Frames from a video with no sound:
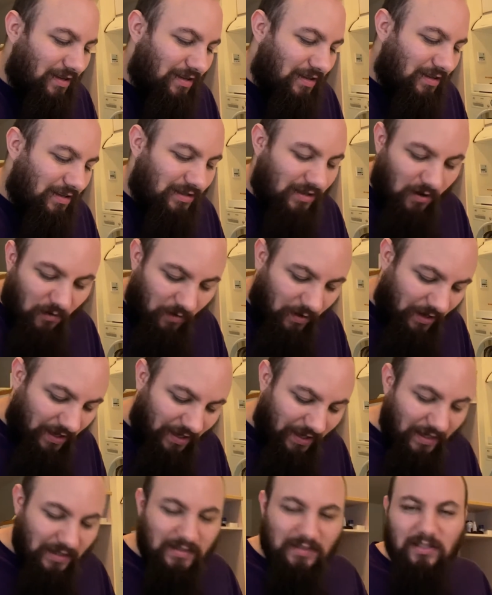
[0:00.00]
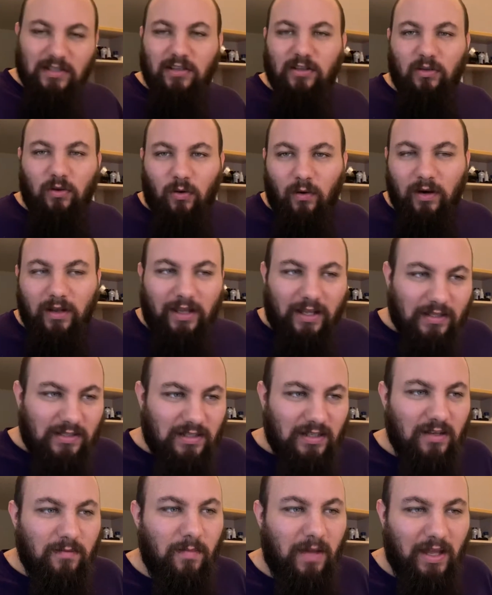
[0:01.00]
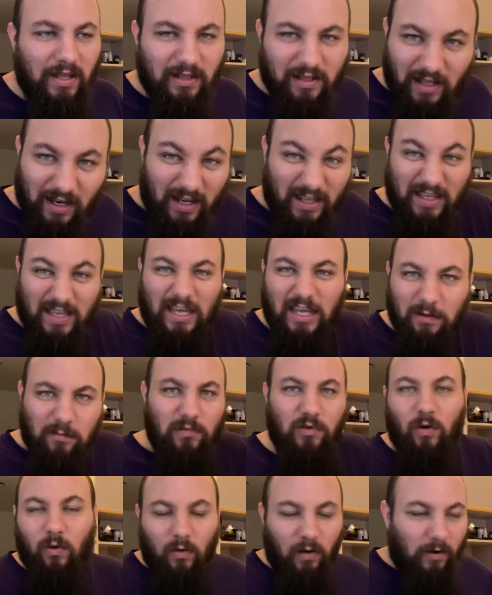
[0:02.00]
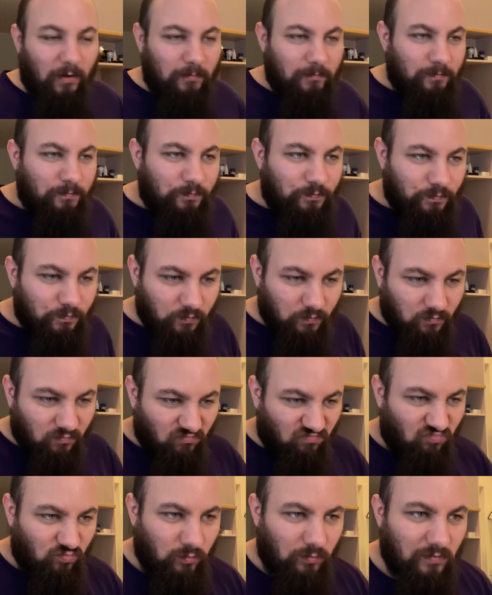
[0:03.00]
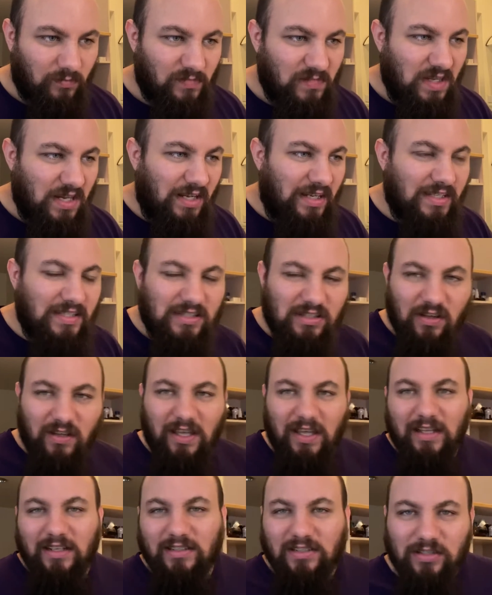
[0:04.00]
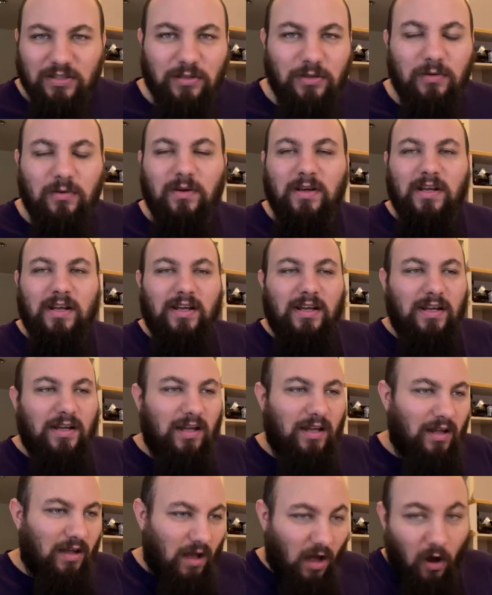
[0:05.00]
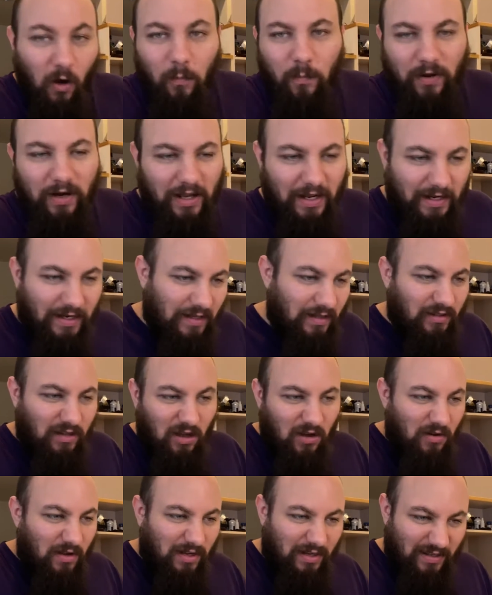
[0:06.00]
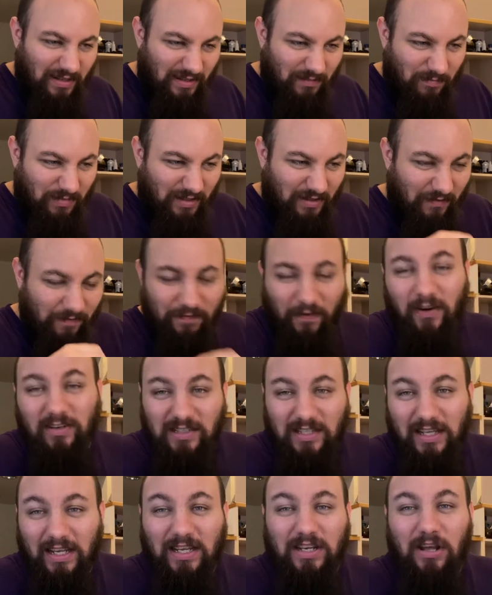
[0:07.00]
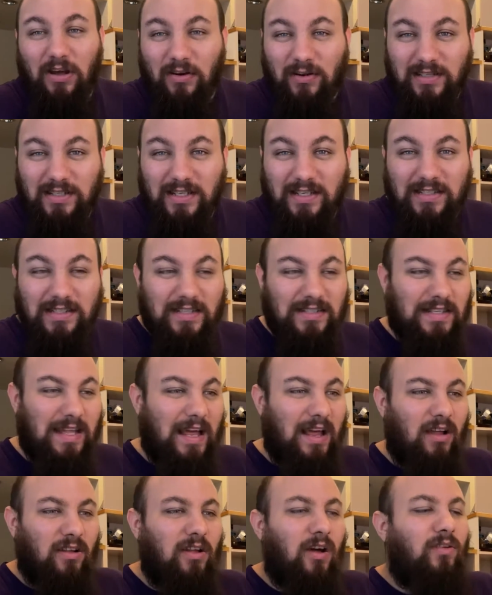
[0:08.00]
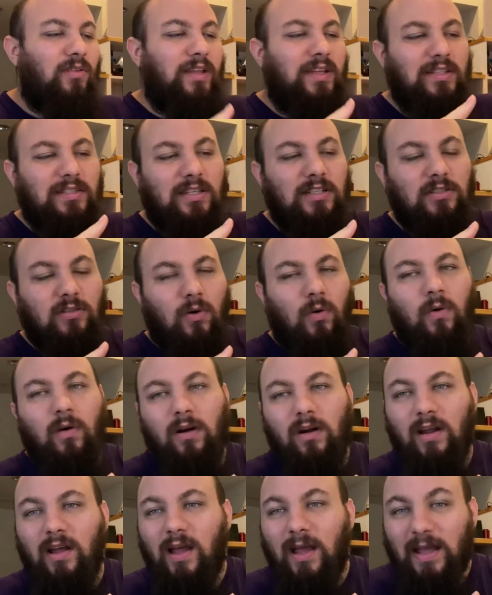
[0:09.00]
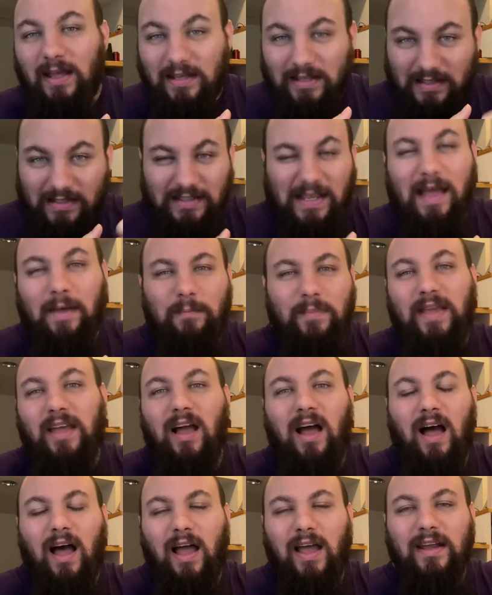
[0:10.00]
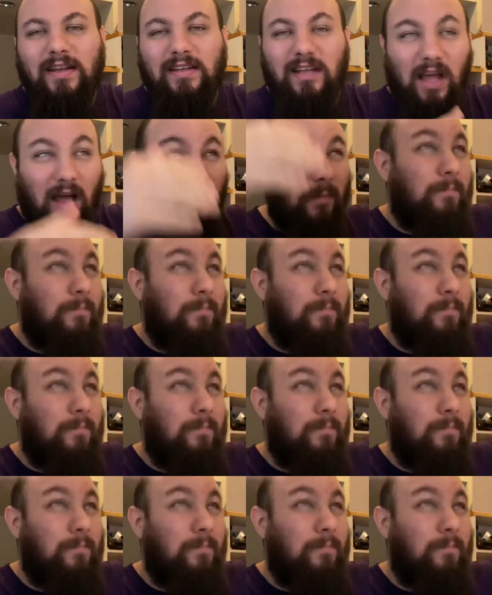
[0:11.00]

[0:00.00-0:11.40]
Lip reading: So he gets to the door, he gets to the main kind of keep door, and he's looking to open it. But the first thing he notices is that not only is the door set behind a